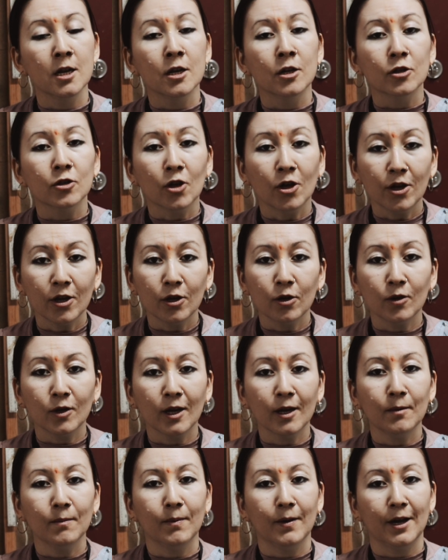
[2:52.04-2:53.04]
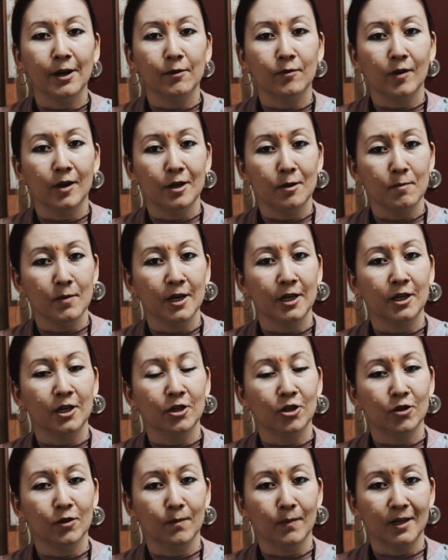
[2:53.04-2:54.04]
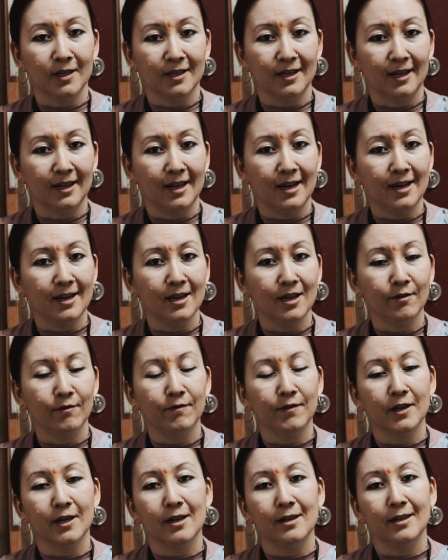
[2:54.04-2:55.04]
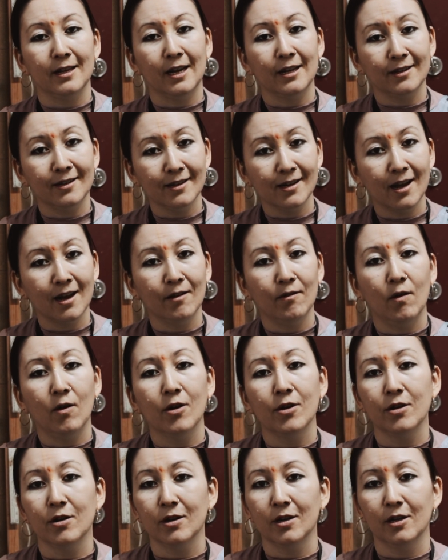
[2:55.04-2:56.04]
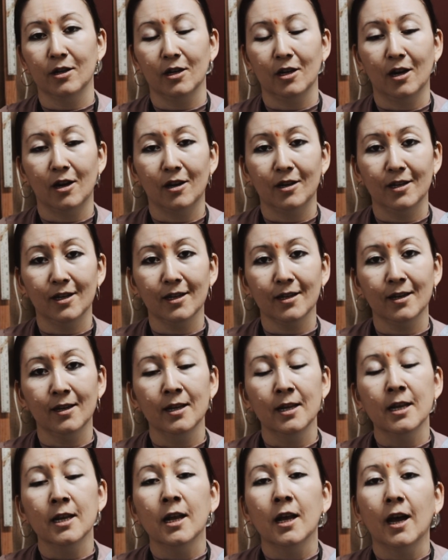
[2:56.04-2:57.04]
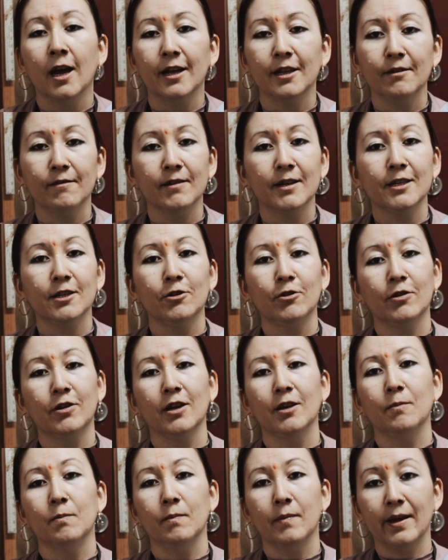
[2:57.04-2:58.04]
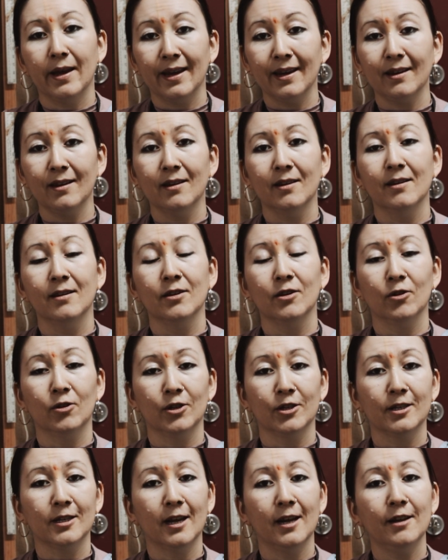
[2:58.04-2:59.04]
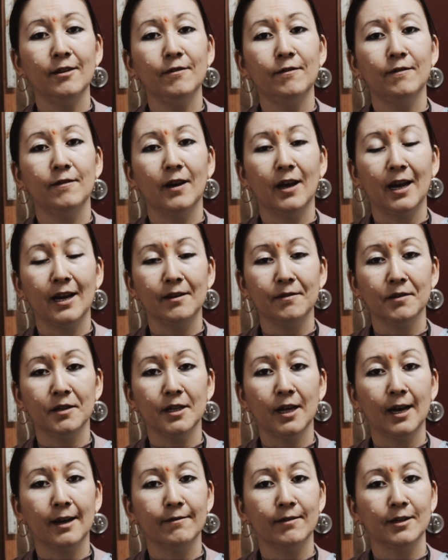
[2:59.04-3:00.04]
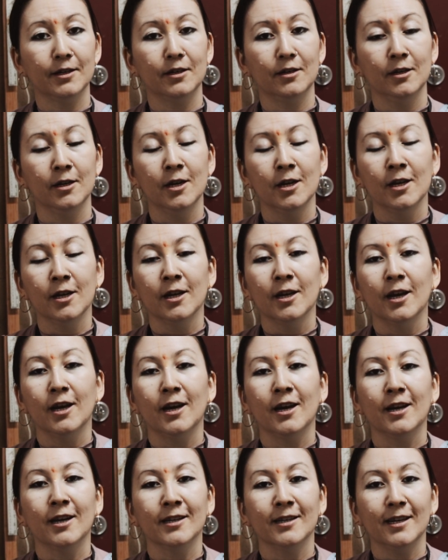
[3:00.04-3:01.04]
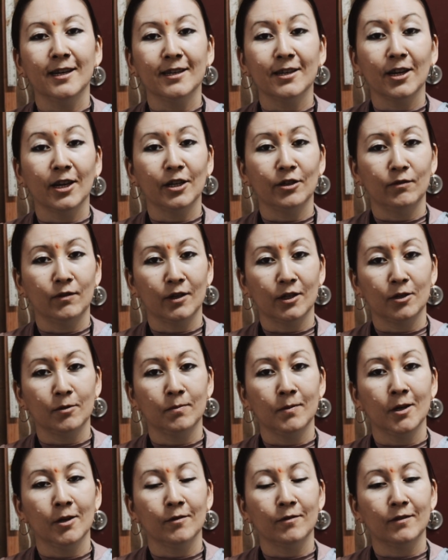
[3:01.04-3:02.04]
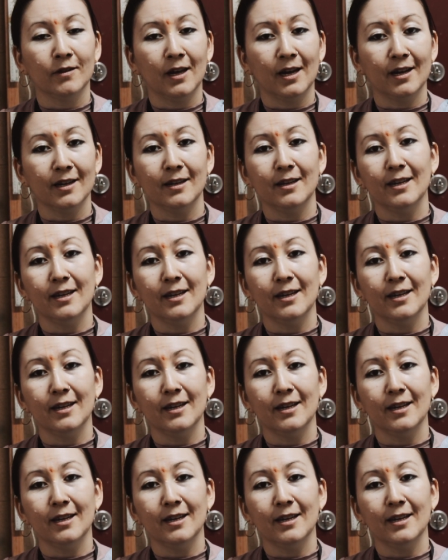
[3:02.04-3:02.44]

So you can buy ready-made khichdi masala if it doesn't have onion and garlic. Otherwise, you can make yourself. I will have a detailed recipe of that